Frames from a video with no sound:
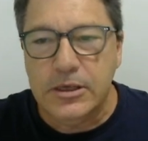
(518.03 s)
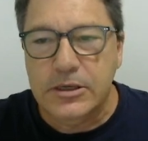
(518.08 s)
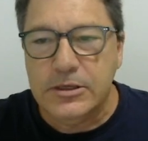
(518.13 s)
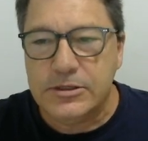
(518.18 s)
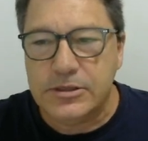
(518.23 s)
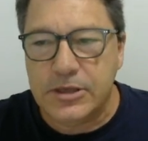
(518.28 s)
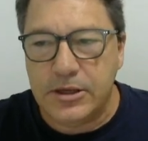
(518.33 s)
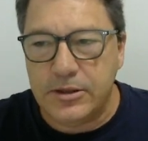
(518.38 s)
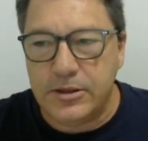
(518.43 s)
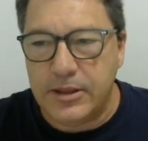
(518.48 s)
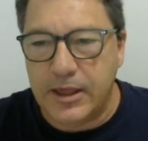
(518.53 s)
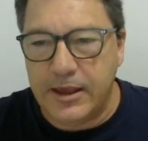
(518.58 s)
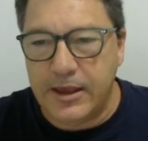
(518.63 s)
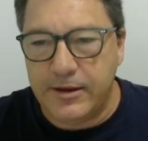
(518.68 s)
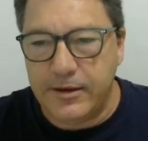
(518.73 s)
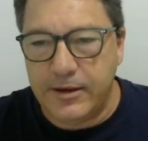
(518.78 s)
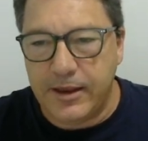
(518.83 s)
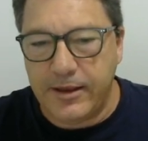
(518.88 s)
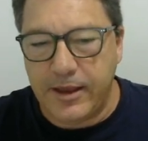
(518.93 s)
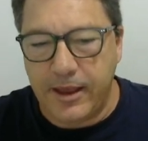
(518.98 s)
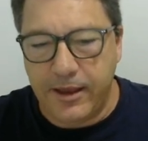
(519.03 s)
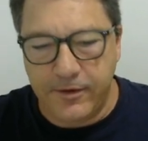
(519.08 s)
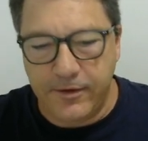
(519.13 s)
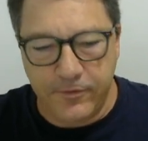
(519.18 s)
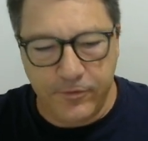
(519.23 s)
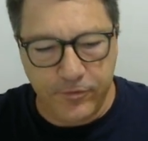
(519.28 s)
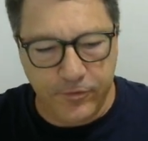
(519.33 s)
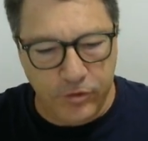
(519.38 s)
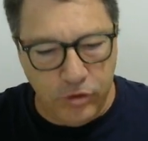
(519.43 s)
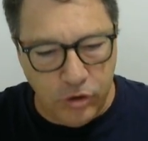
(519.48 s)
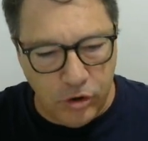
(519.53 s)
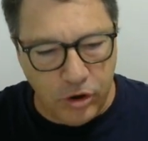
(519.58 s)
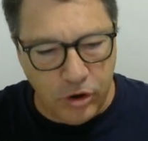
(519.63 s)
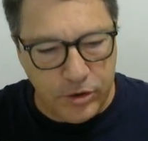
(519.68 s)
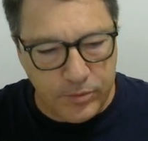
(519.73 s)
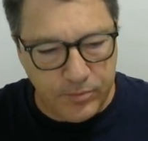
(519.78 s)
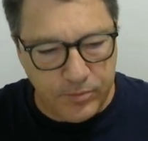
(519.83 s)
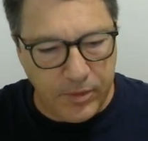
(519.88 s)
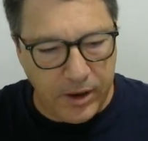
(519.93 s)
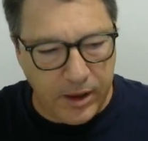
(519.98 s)
So they have
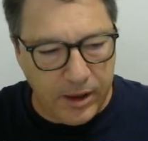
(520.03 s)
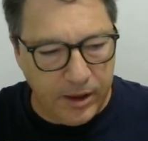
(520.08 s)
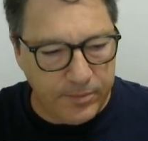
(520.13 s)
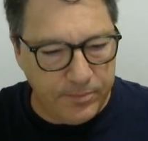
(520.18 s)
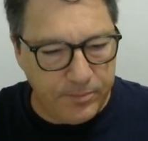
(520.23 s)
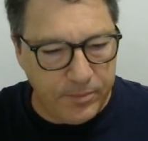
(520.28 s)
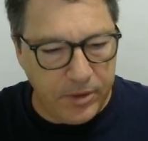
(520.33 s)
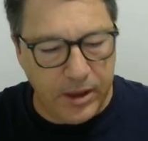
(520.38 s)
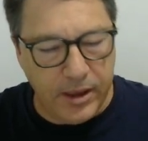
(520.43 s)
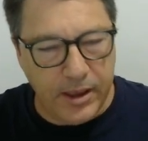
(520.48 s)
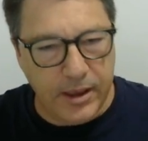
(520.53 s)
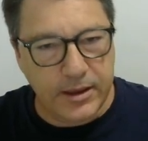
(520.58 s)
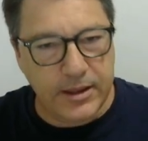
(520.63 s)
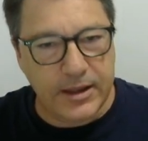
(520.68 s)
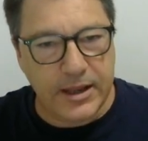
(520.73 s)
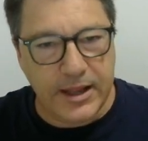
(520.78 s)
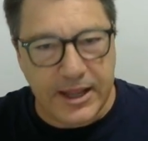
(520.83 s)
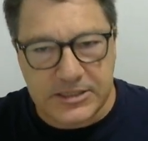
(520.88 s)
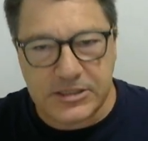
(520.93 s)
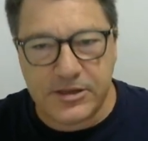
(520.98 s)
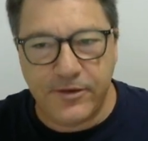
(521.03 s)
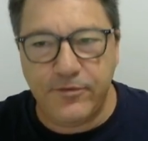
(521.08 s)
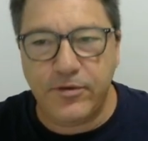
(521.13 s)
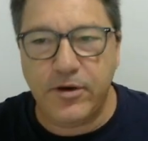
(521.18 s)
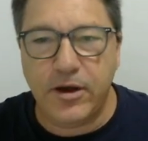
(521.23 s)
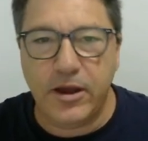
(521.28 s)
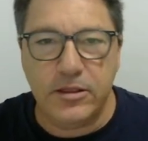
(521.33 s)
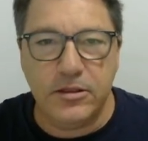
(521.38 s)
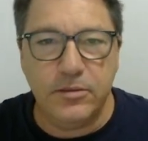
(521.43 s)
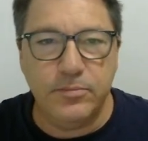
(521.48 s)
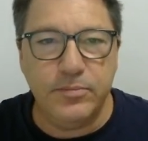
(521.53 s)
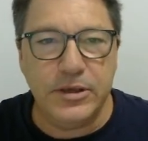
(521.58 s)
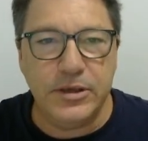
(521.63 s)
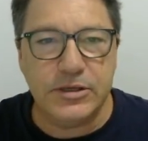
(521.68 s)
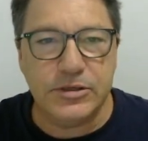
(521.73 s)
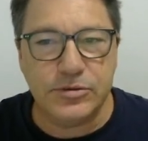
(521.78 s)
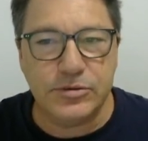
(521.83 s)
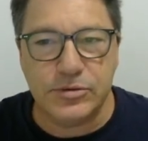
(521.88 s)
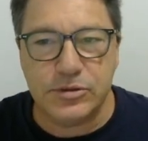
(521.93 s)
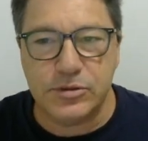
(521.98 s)
not classified the
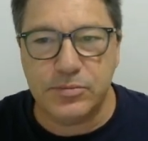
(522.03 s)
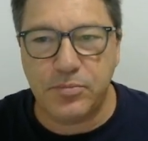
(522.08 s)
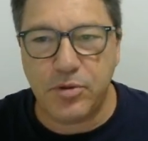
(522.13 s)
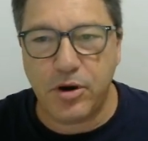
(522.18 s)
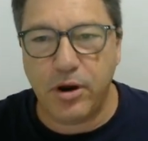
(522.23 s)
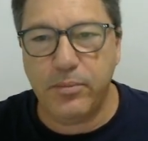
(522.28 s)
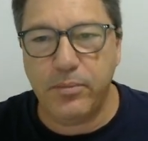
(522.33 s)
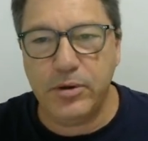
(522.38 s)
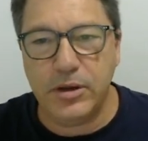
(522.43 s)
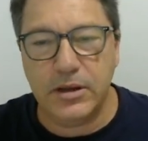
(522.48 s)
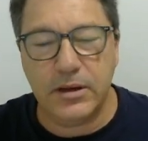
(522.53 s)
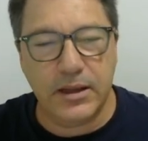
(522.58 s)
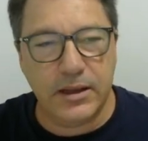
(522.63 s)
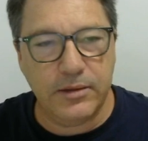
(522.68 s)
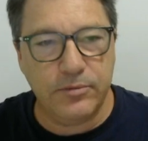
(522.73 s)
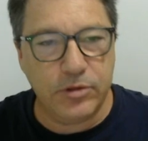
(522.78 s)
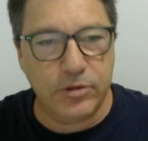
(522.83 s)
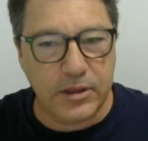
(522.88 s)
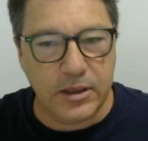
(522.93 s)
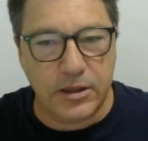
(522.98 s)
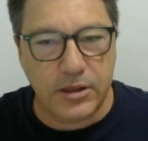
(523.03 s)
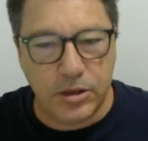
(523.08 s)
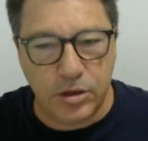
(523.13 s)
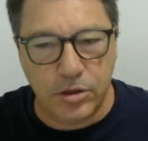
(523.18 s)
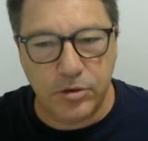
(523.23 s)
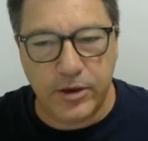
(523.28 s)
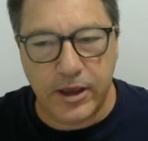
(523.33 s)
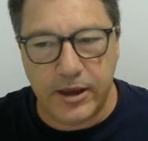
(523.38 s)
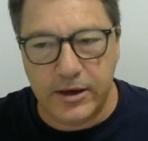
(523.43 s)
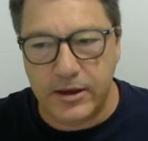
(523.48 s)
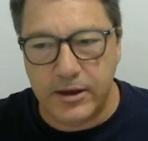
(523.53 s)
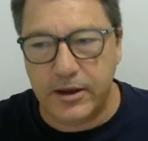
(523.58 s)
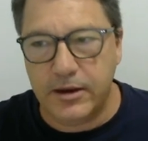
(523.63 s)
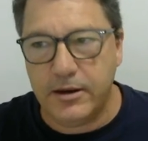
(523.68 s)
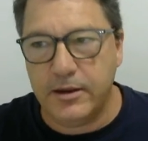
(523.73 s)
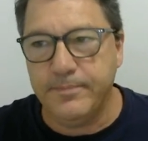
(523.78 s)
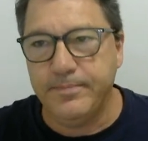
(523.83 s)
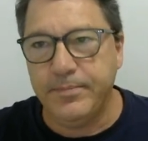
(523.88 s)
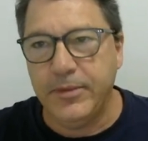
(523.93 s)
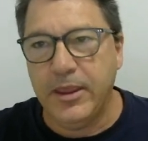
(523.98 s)
pixels appropriately with their QA
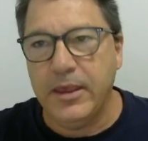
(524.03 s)
data,